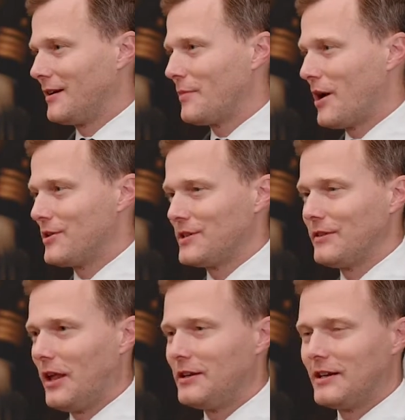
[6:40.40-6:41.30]
Paris,
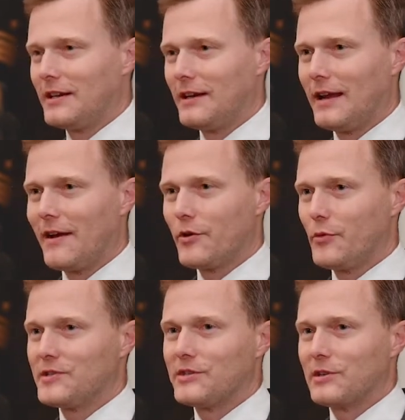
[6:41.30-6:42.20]
and London, and
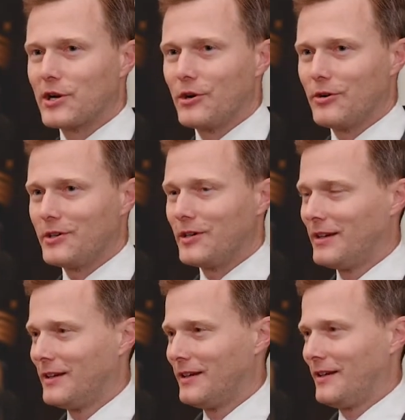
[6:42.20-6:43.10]
everyone's deterred.
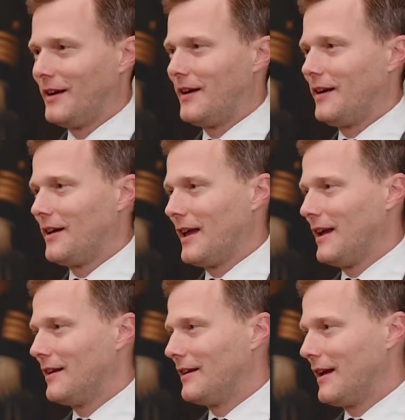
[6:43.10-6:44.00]

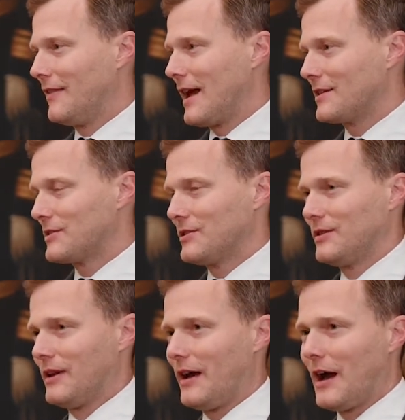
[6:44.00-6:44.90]
And
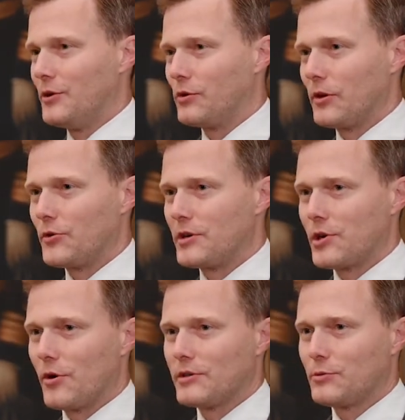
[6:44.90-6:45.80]
that's how nuclear
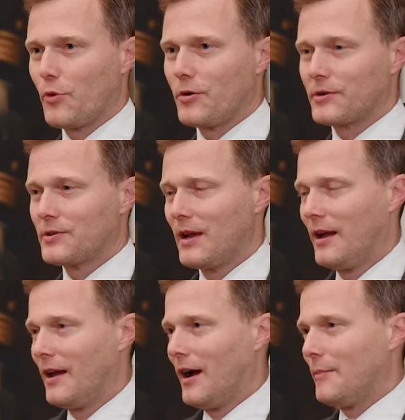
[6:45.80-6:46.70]
deterrence works.
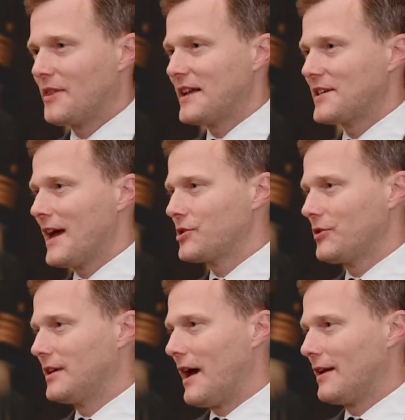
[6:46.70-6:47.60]
But that's
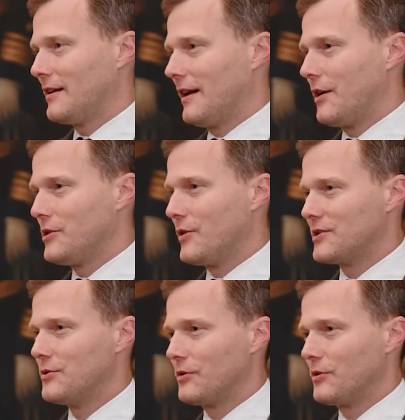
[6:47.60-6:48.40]
actually not how U.S.